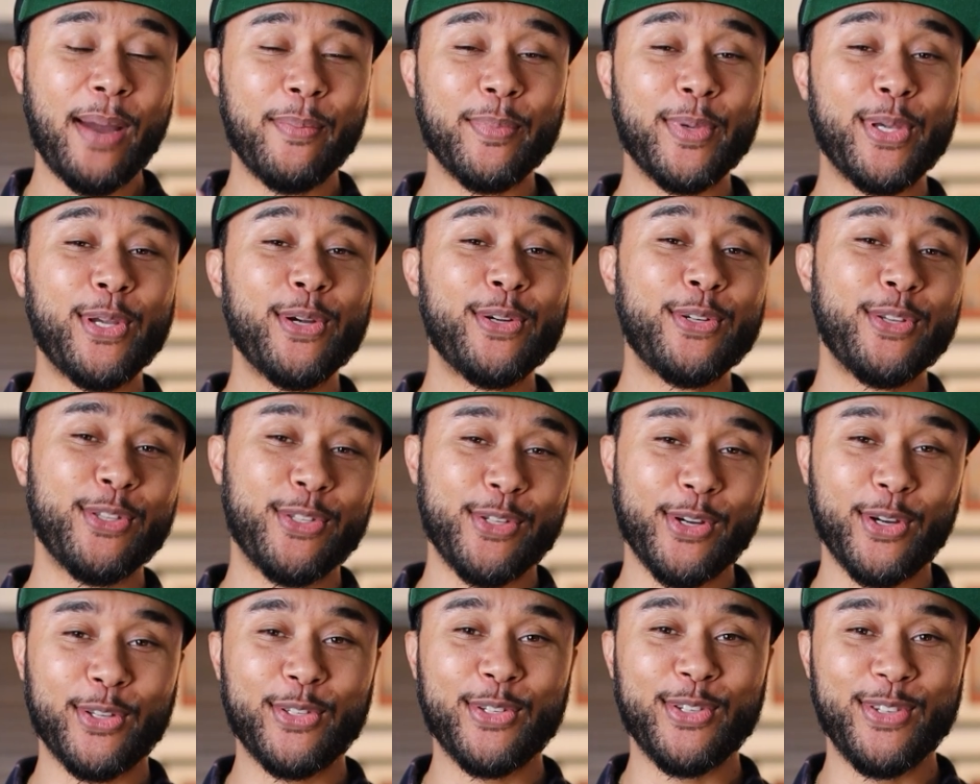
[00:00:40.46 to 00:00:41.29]
I'm here to
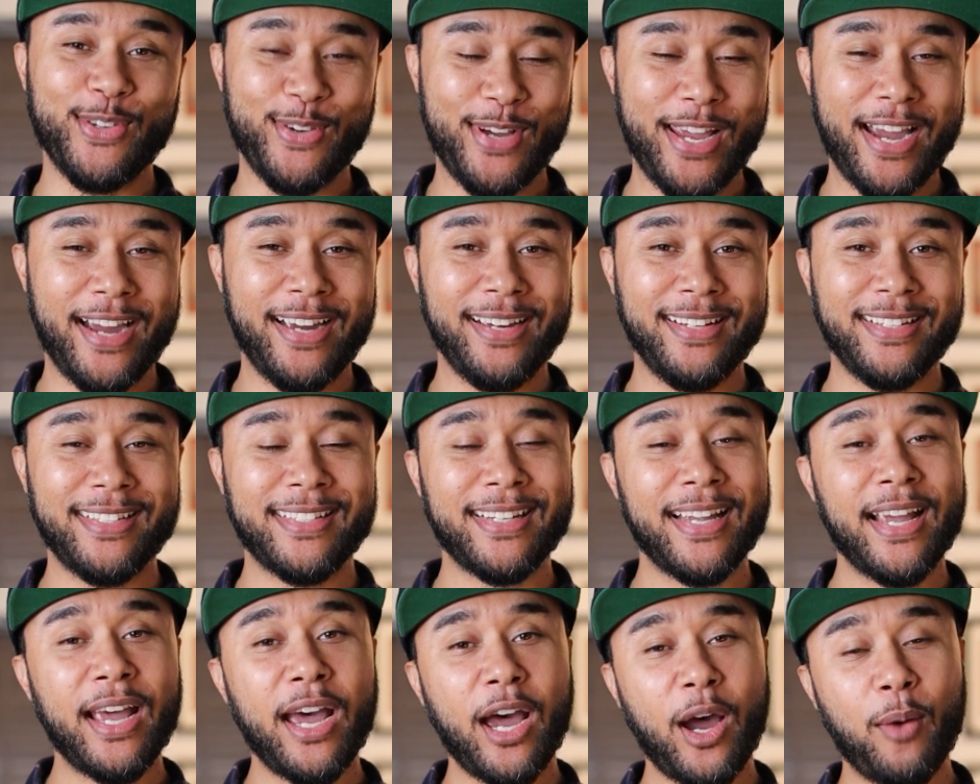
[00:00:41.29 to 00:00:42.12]
talk to you
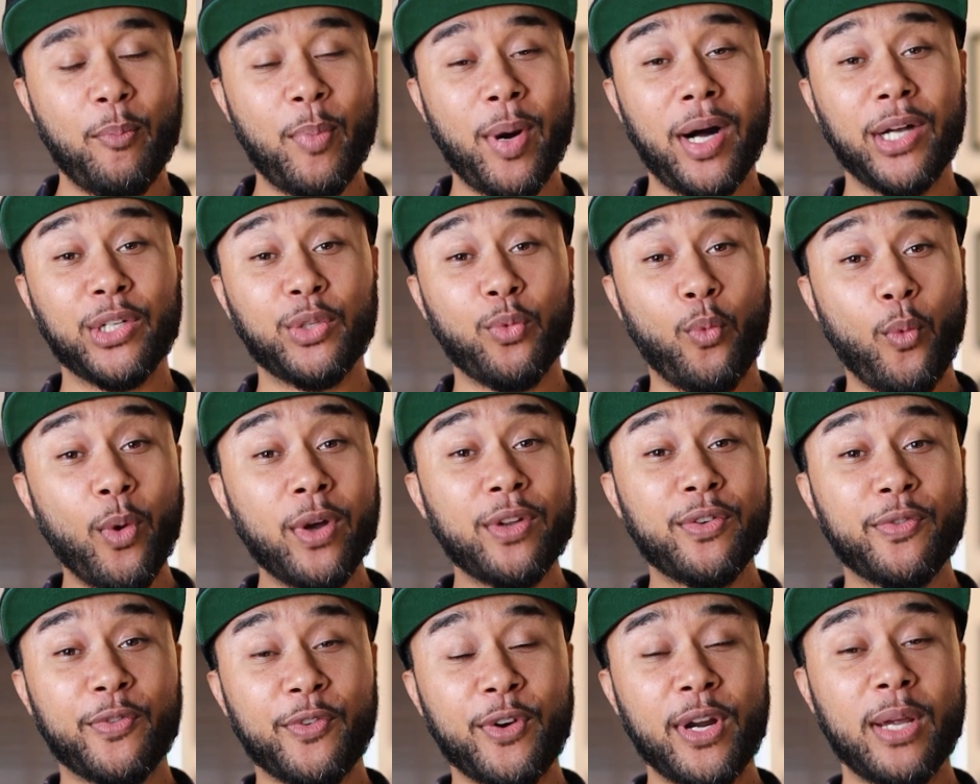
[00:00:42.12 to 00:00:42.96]
guys about
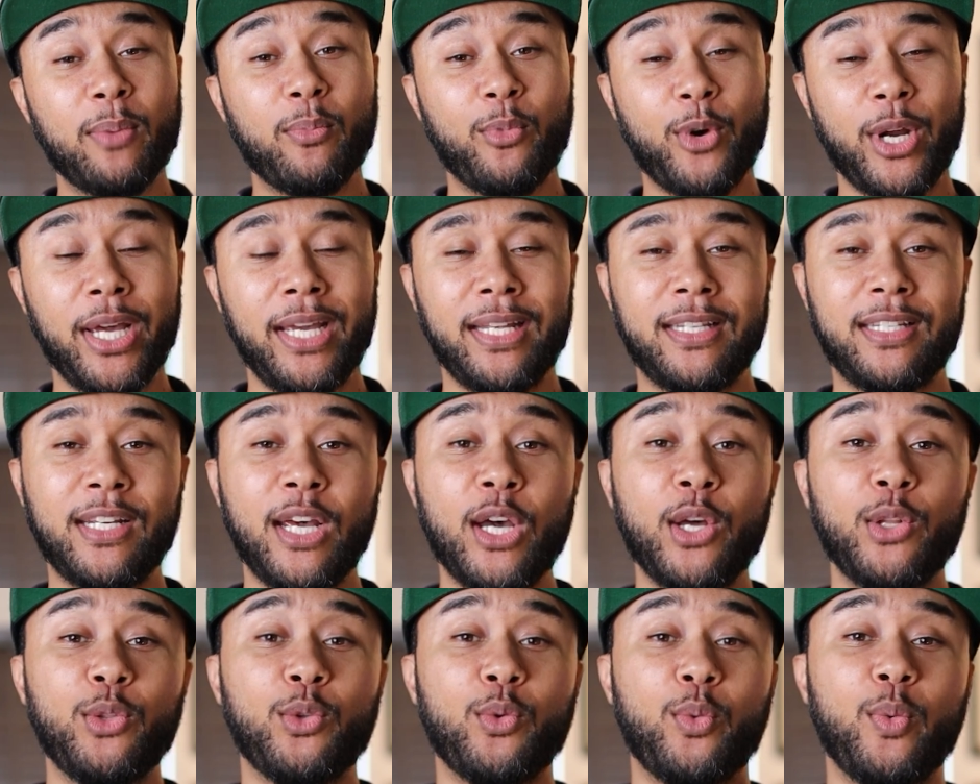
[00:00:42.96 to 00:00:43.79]
what frame rate
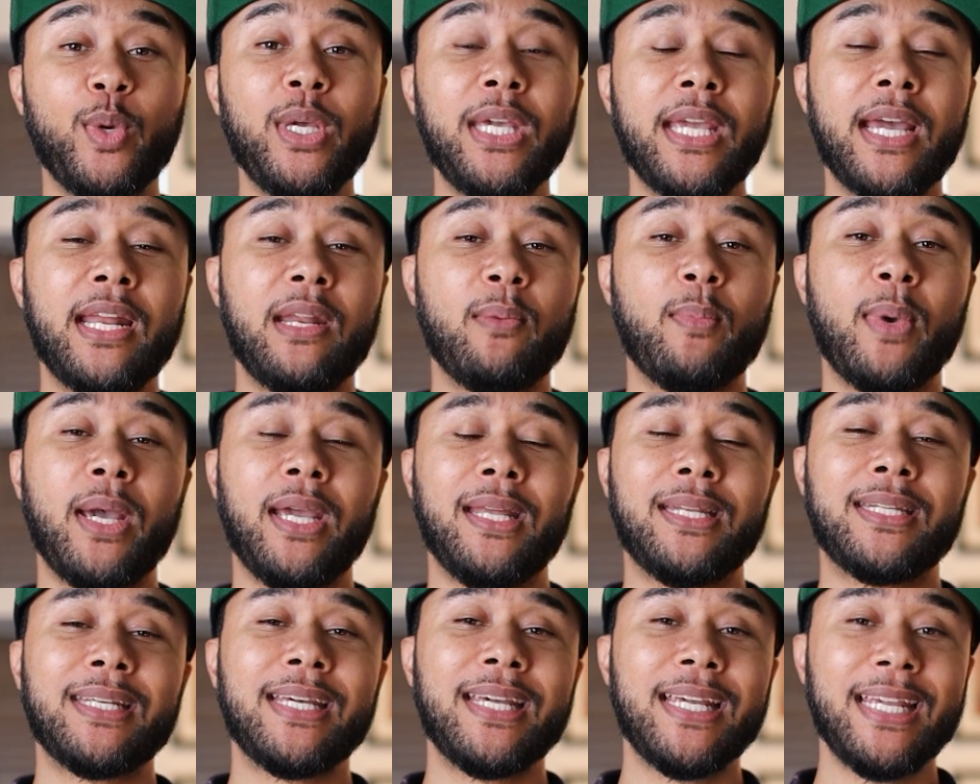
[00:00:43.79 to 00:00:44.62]
do we
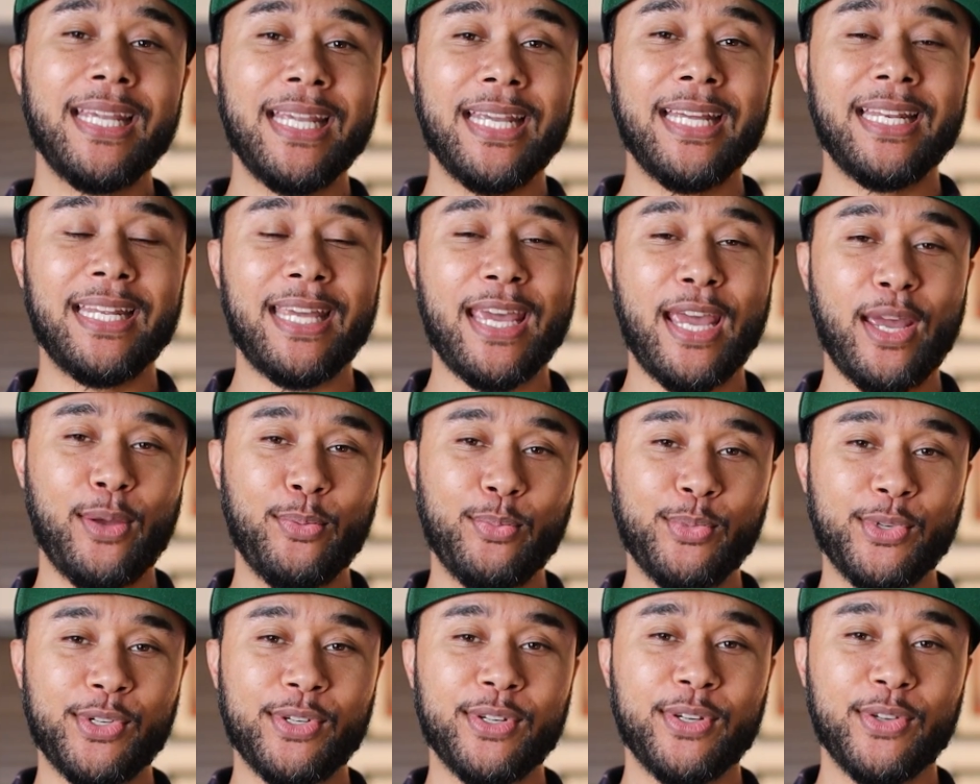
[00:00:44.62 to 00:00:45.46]
animate in
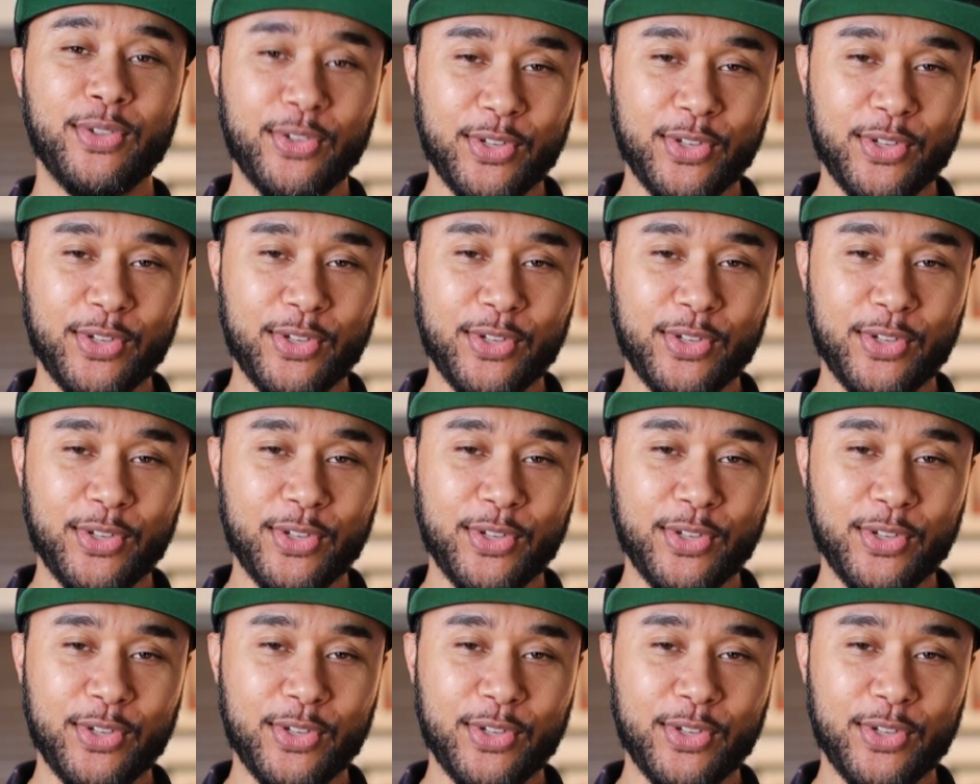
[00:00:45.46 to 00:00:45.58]
games.